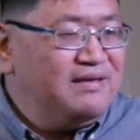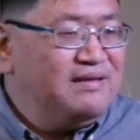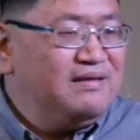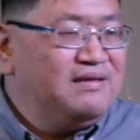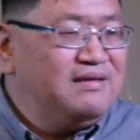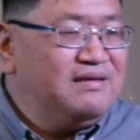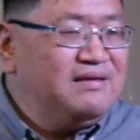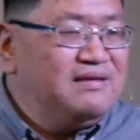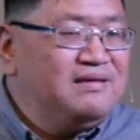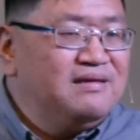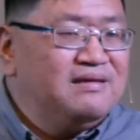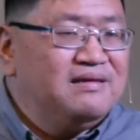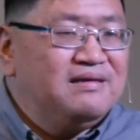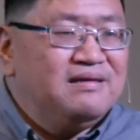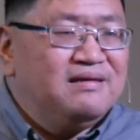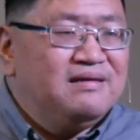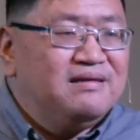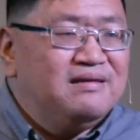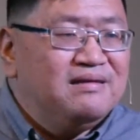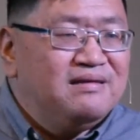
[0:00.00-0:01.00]

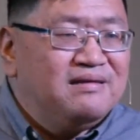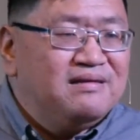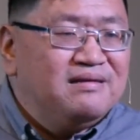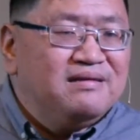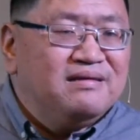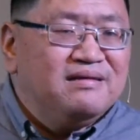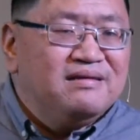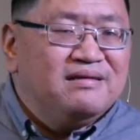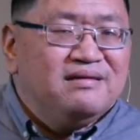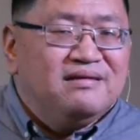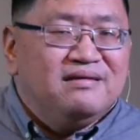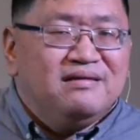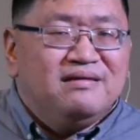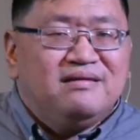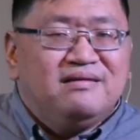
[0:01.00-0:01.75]
Nobody speaks.